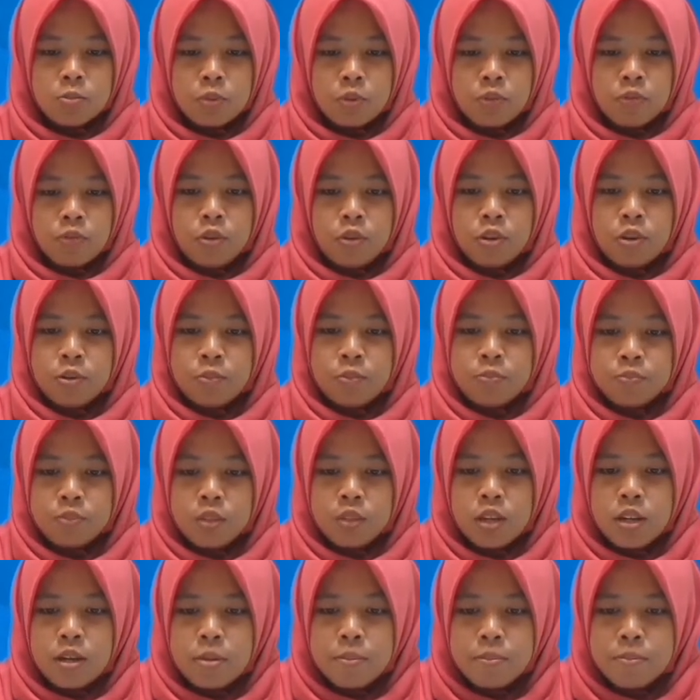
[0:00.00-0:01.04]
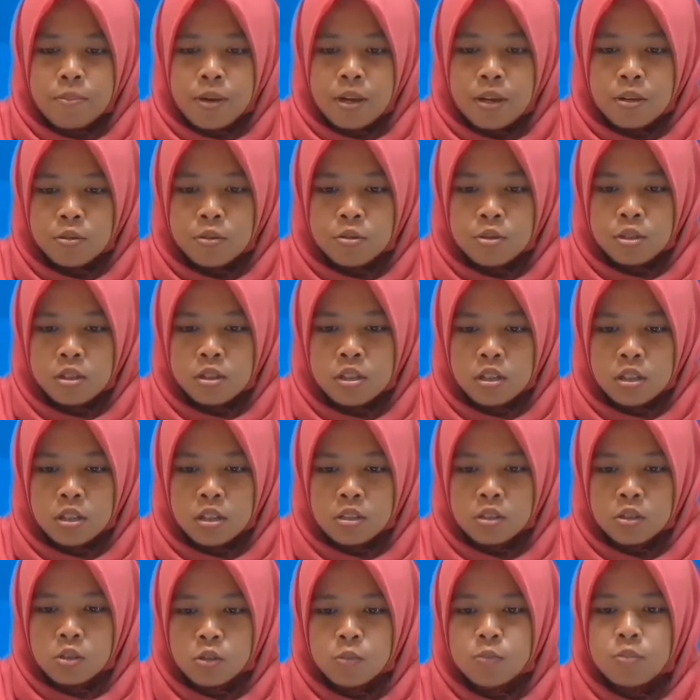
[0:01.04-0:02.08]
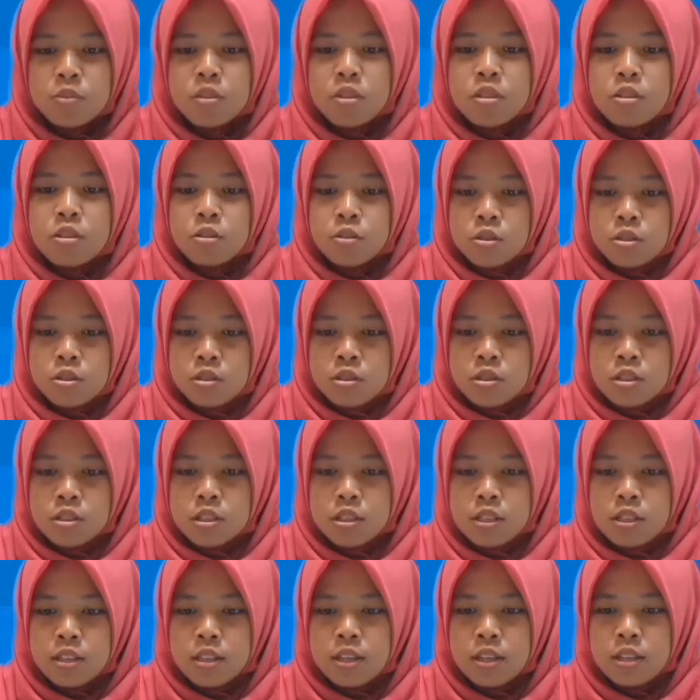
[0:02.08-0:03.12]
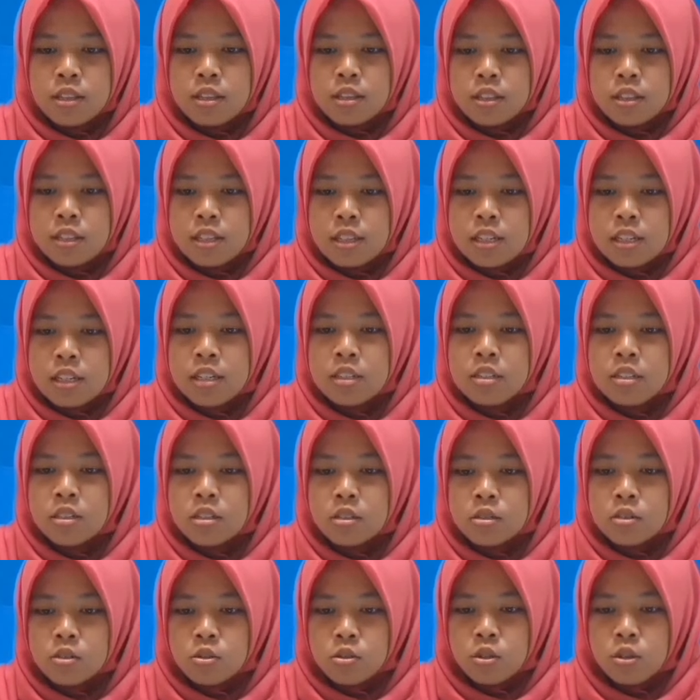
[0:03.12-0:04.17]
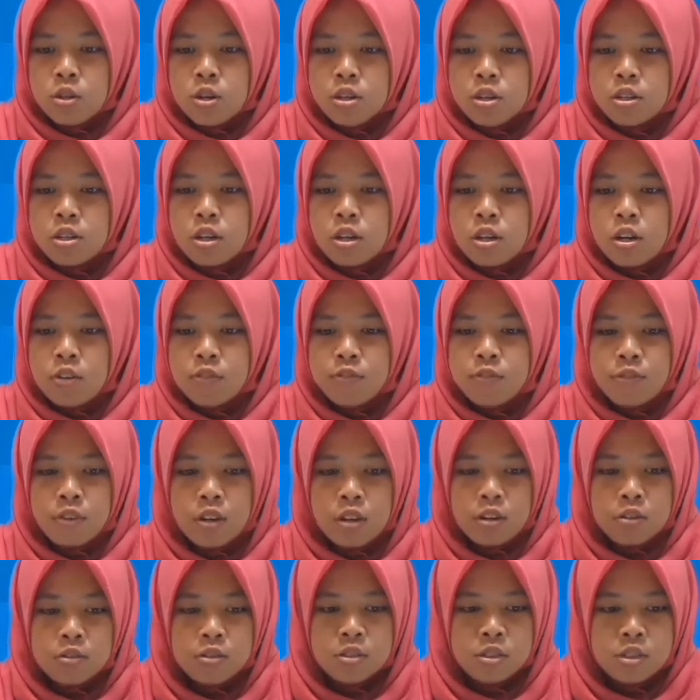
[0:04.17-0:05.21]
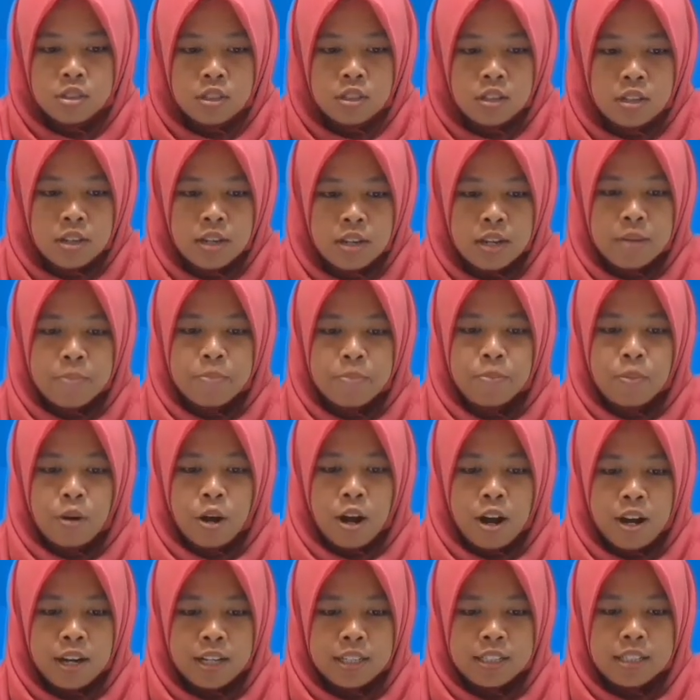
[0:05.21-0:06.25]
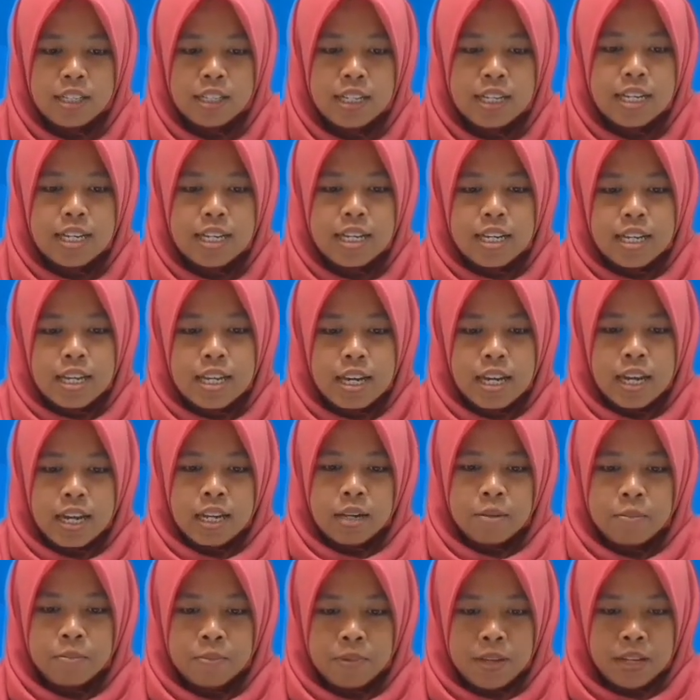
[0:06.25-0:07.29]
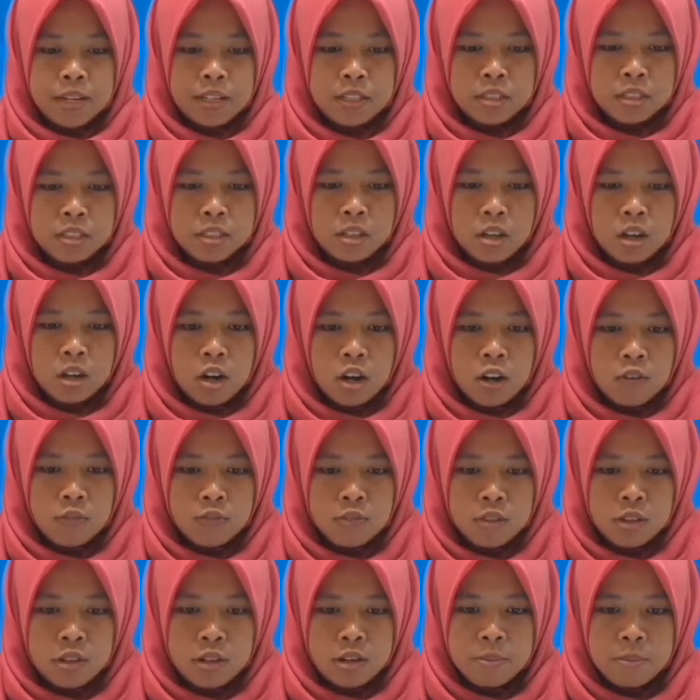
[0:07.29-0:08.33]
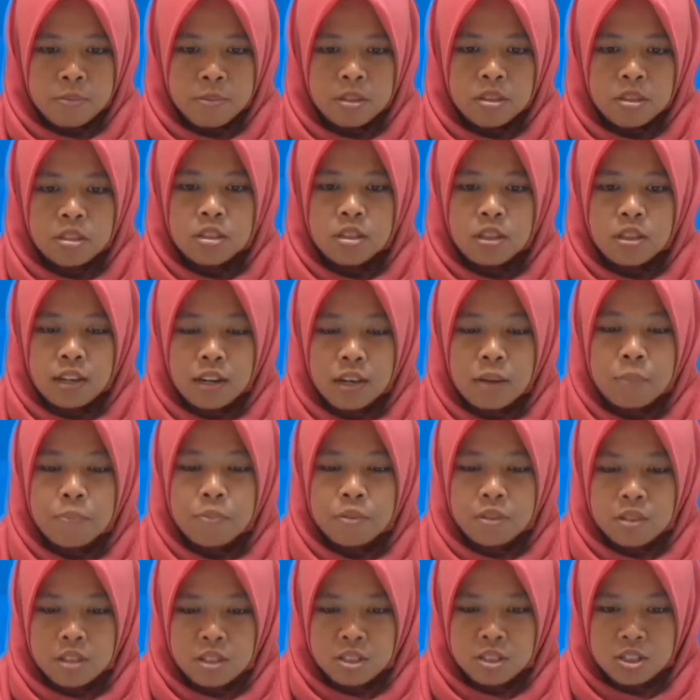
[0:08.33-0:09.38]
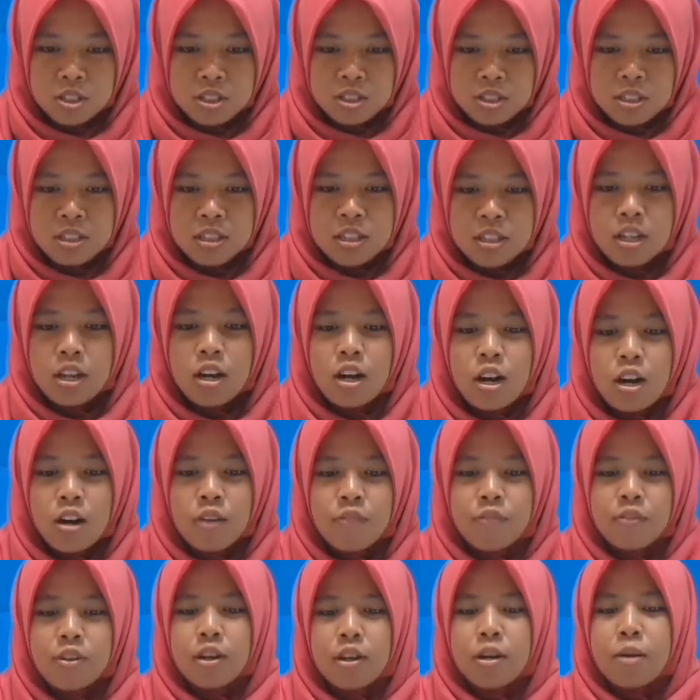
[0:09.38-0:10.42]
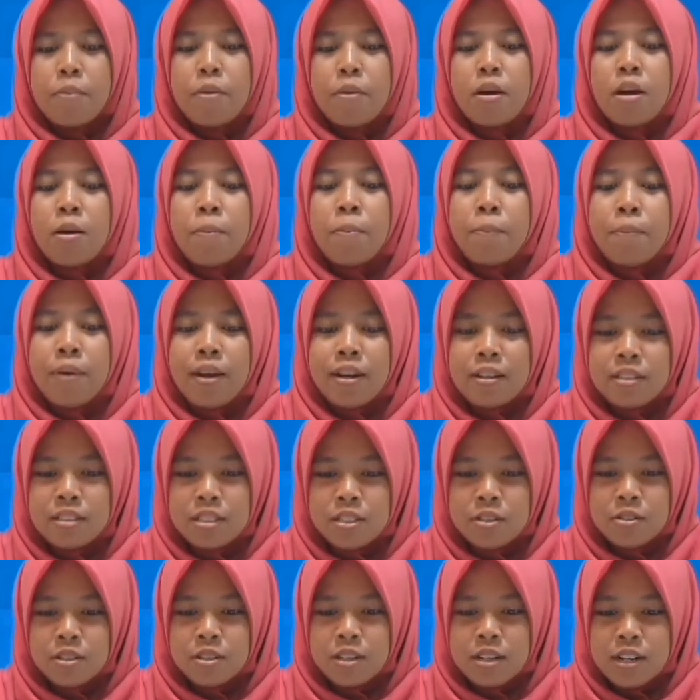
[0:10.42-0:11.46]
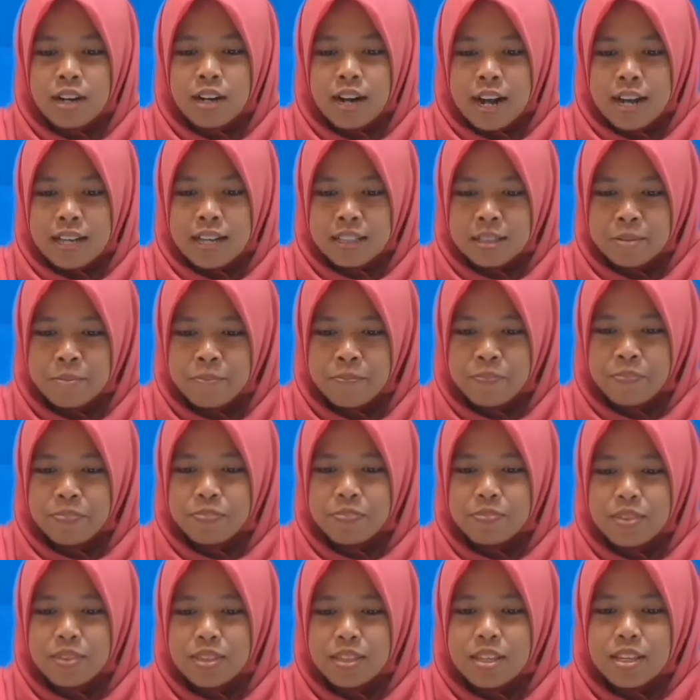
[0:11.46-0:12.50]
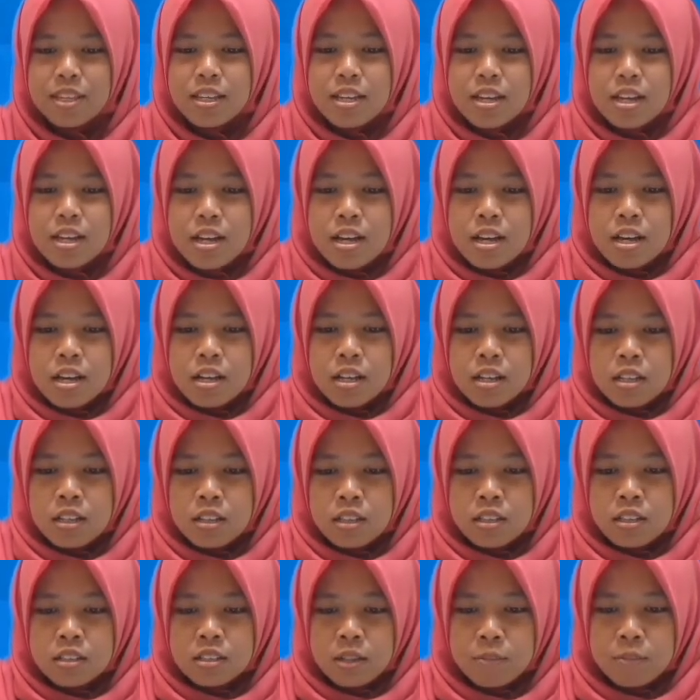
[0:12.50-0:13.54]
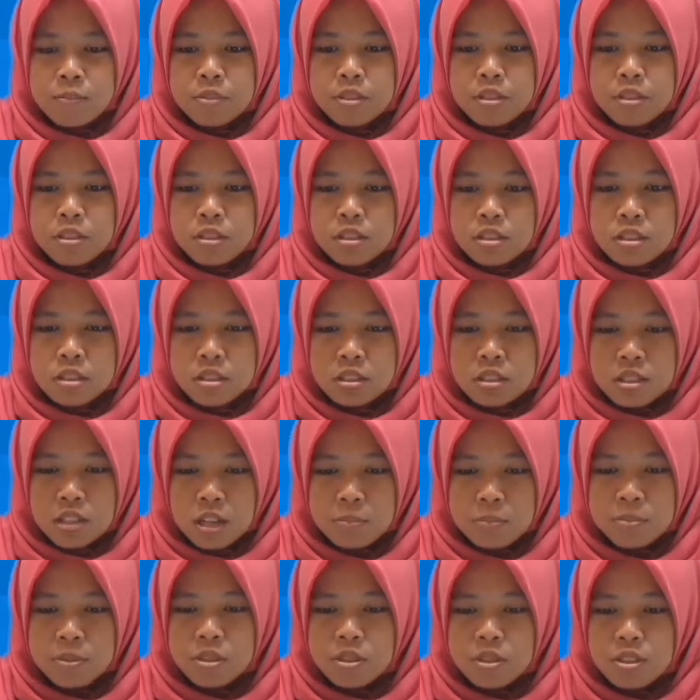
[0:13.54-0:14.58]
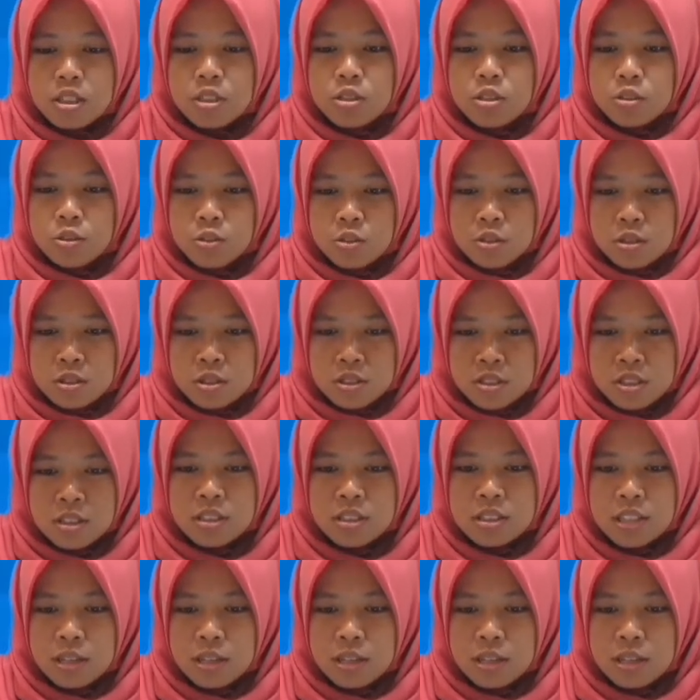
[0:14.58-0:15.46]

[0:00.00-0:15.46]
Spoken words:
It is performed by using a substitute that is a sort of counter implied in a place of the repetition of a particular item. The substitute